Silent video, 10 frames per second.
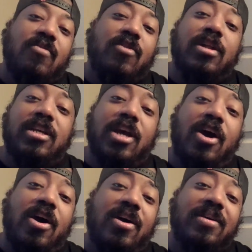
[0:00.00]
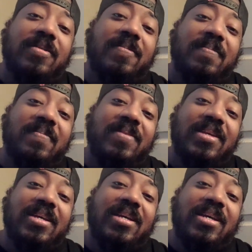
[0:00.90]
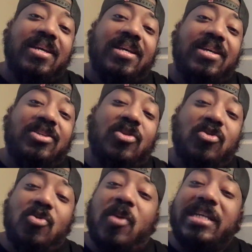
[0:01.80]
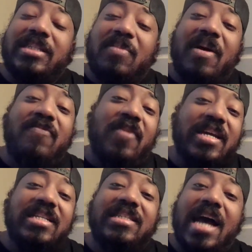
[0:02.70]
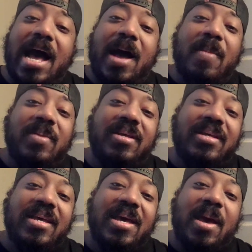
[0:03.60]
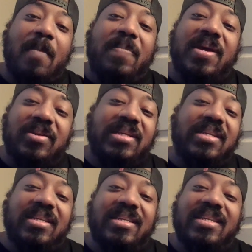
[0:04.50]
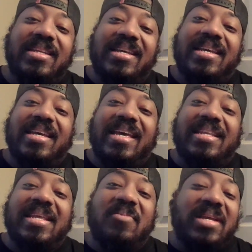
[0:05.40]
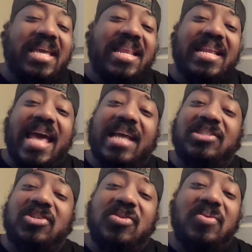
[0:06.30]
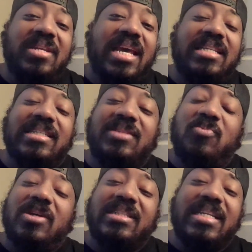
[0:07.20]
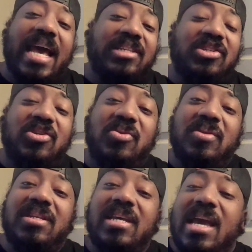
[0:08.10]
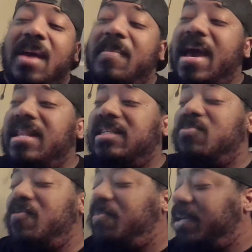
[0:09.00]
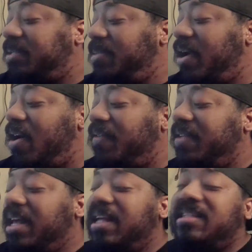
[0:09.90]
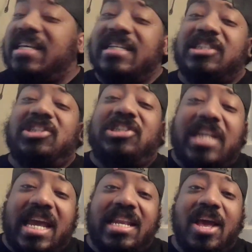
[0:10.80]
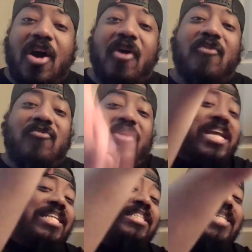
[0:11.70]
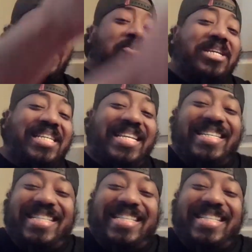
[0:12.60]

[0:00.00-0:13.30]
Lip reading: Really, y'all? So you wasted my fucking time building. Then when it came out of executing, it just wasn't executing. Man, this movie pissed me off. Let's get this shit rated, shall we?